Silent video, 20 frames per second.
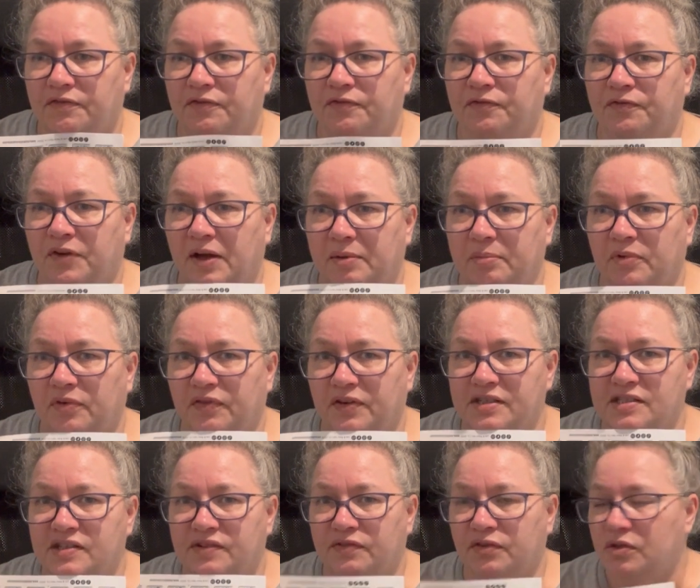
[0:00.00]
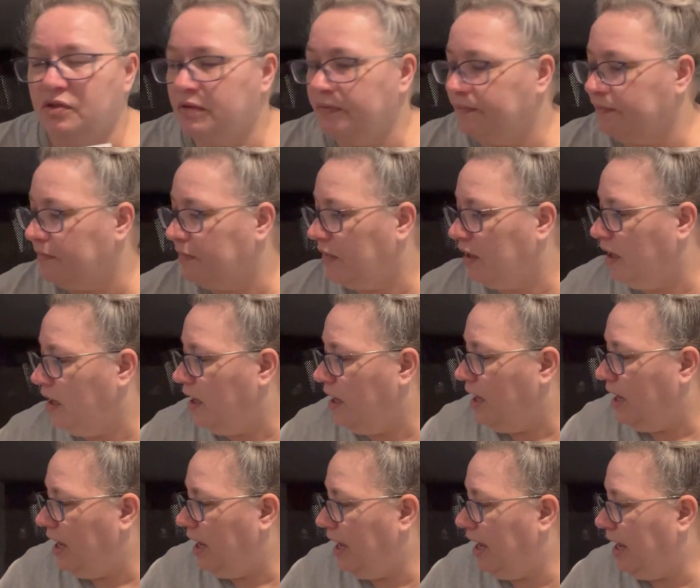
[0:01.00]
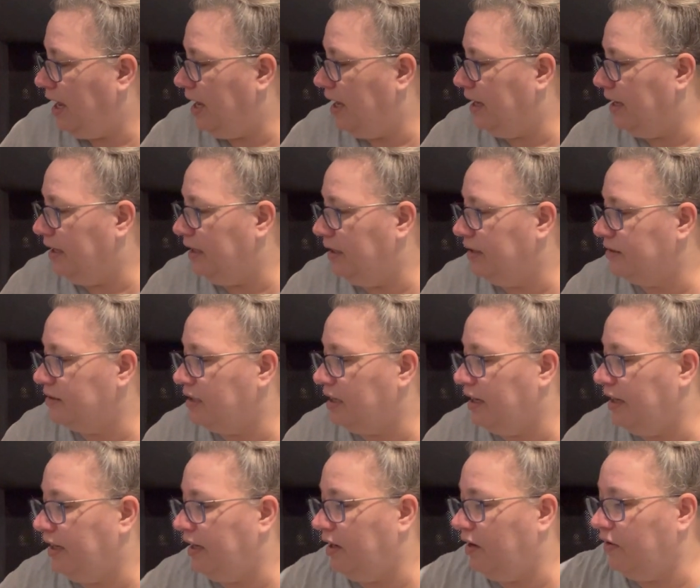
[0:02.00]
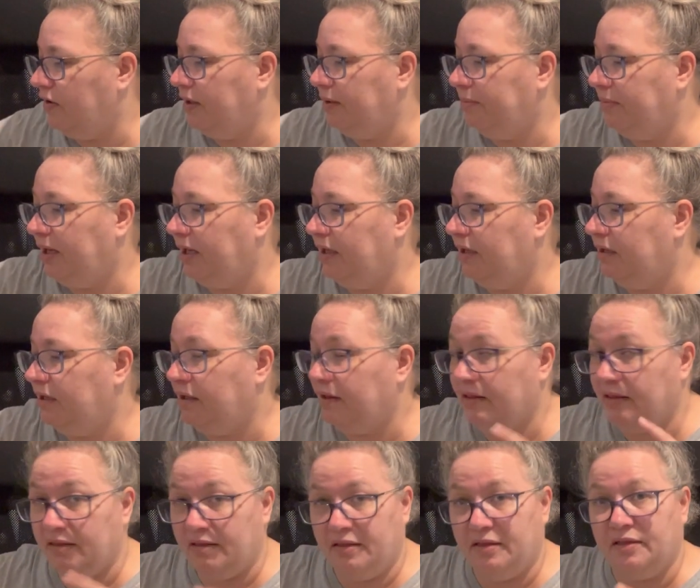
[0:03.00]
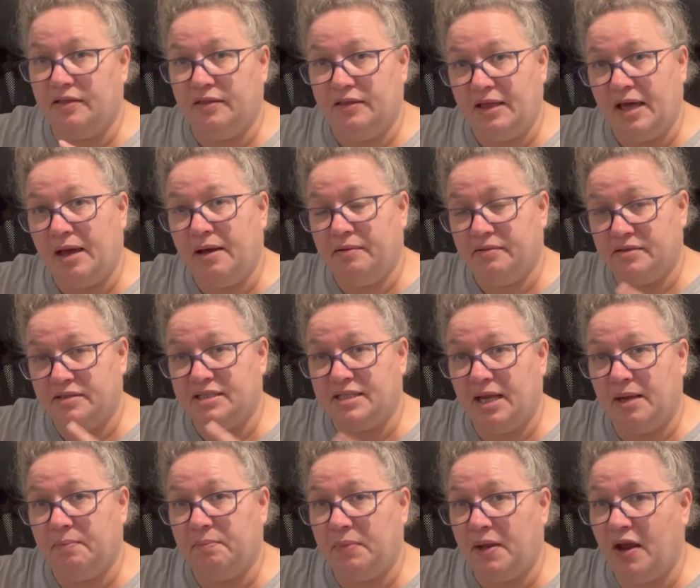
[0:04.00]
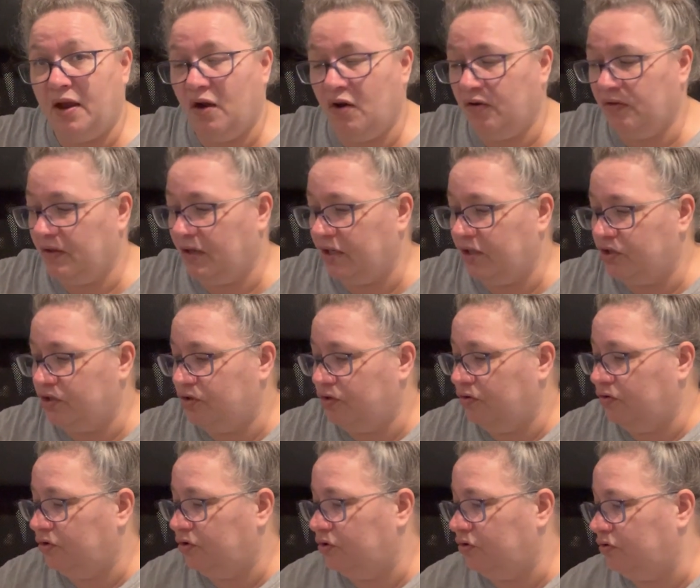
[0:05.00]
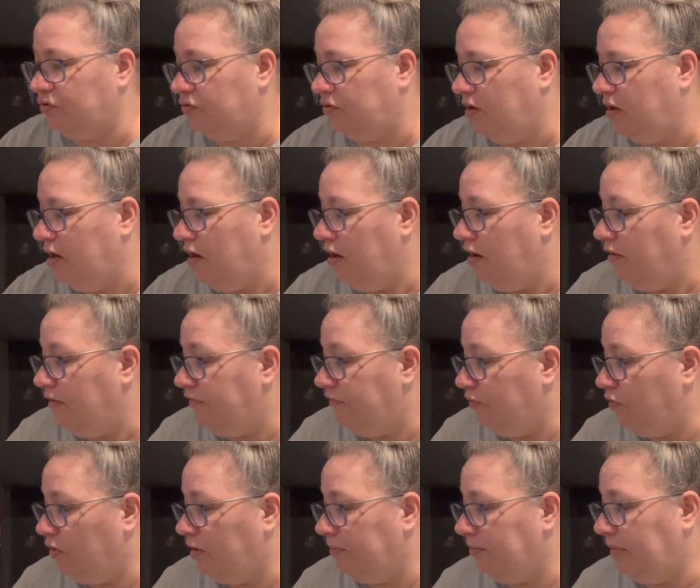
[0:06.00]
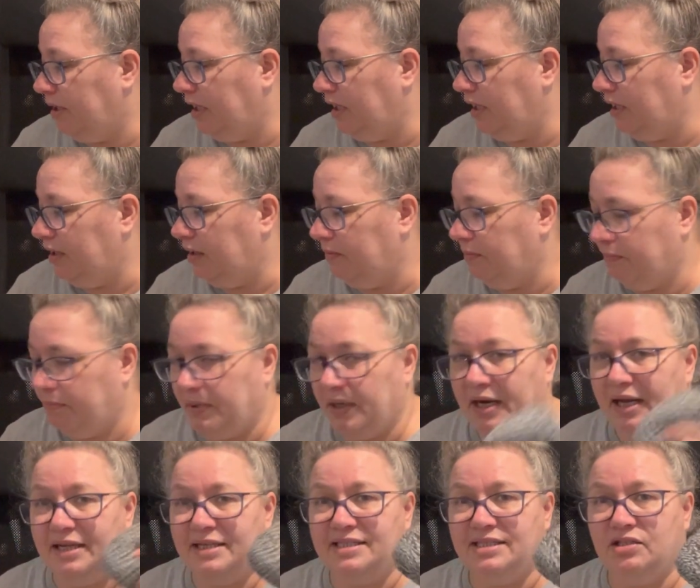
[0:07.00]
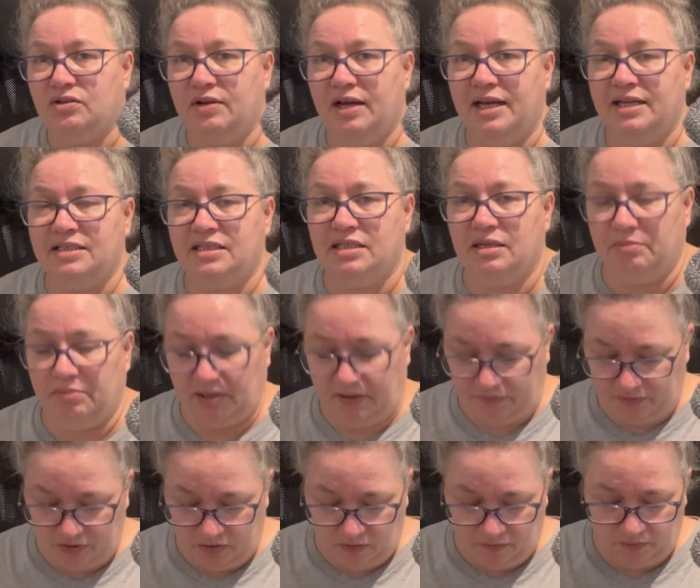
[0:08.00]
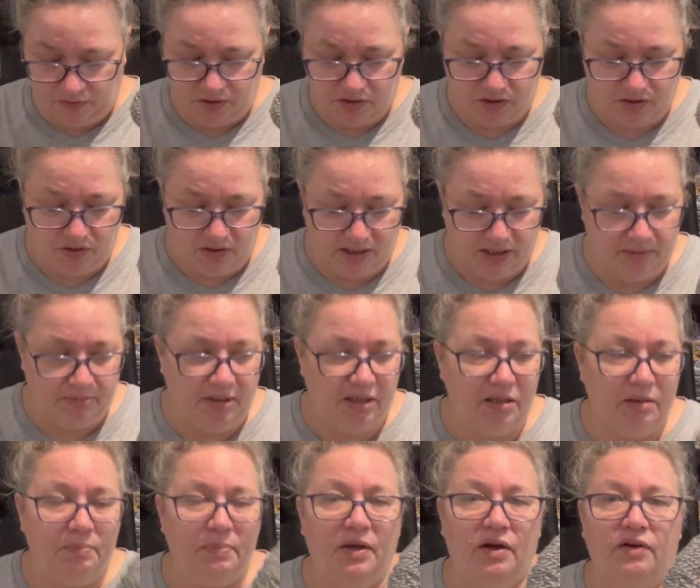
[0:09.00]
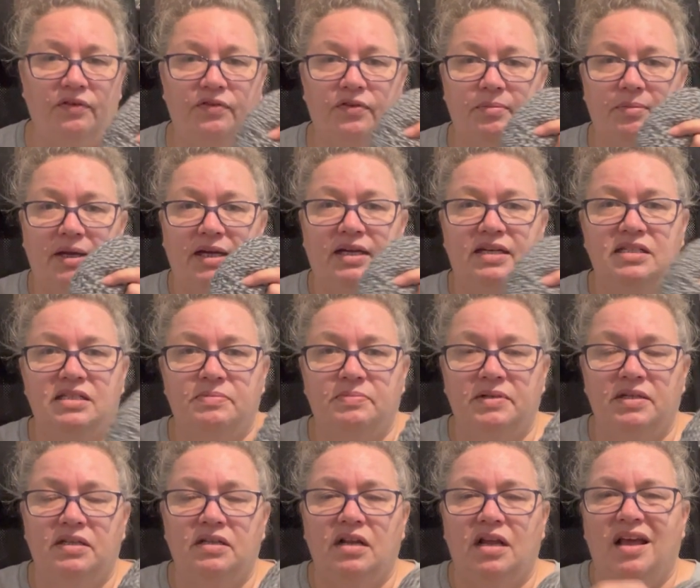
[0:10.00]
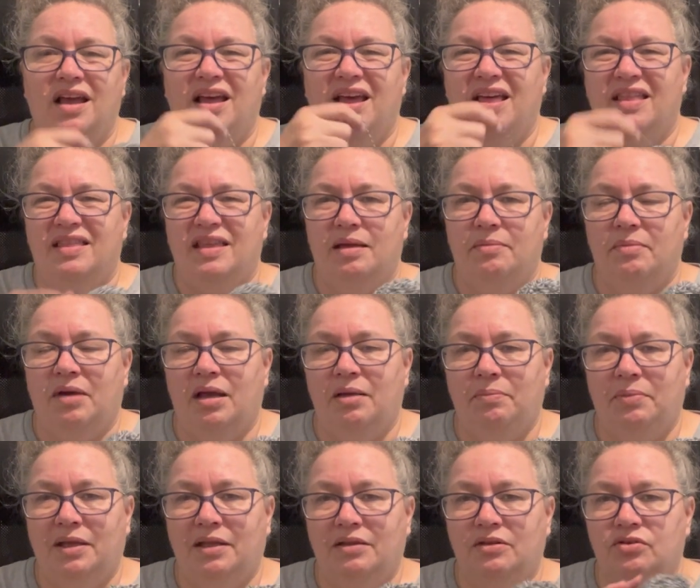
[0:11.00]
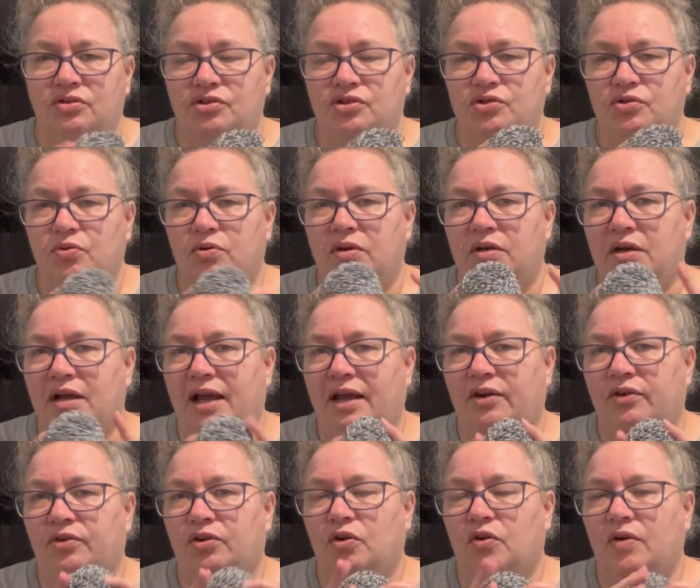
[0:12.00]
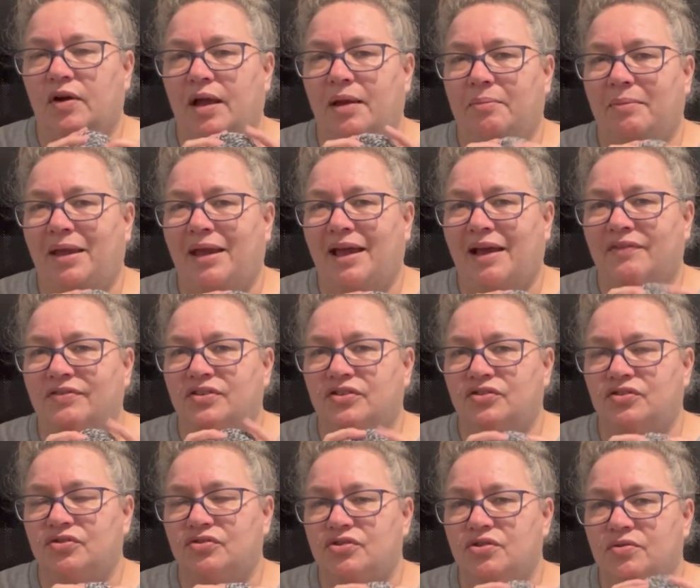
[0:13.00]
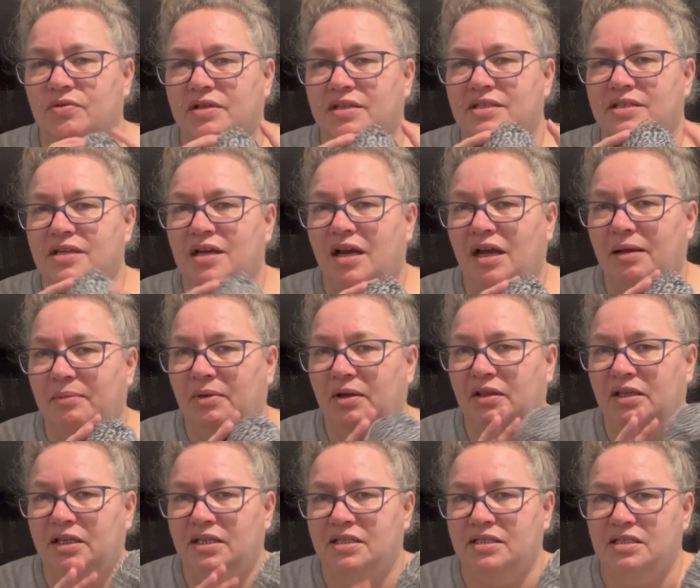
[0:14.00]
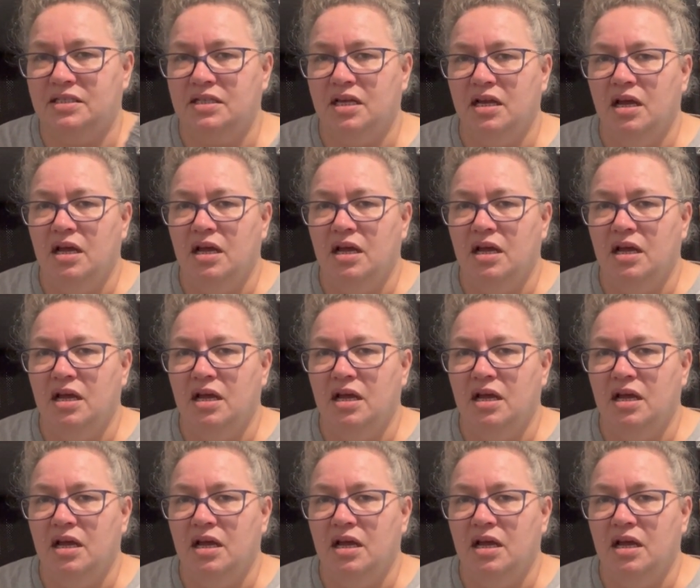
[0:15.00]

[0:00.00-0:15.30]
Fiber Festival, and I already made that same pair that I showed you for me, but I still had some left over. So I'm going to make a pair for my husband. They might be a little short. I don't know. I may have to do 2 at a time on these,